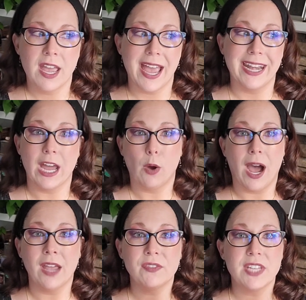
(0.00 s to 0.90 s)
And now
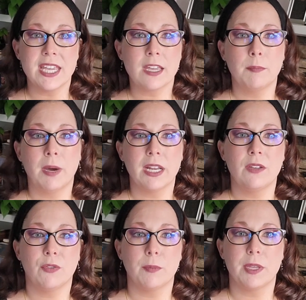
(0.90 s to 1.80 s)
I've taken
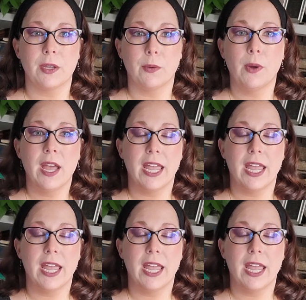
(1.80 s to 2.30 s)
money from you